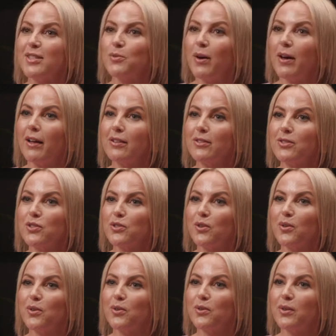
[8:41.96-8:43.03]
as well. So
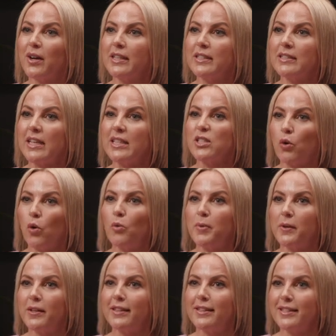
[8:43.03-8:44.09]
it's
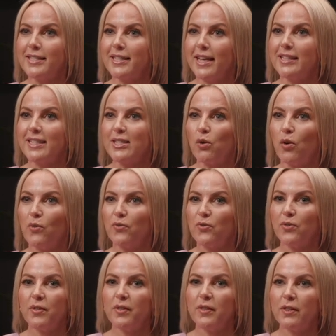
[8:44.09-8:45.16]
open in the sense of.
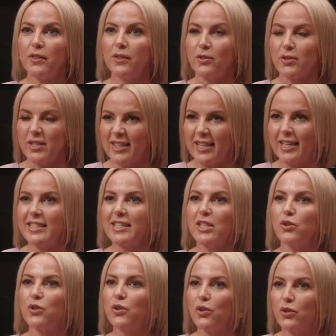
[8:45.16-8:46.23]
There's things that
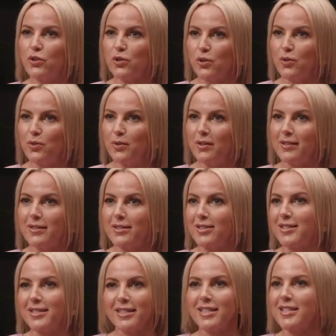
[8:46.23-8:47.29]
you can do that
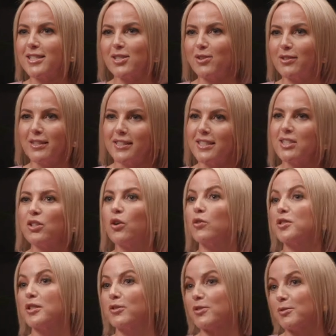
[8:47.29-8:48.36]
doesn't necessarily need to
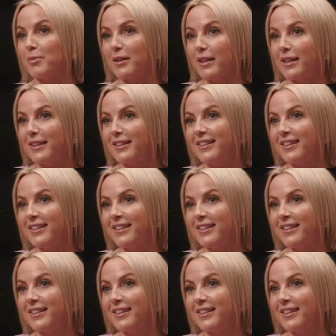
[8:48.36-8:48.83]
cost lots of money.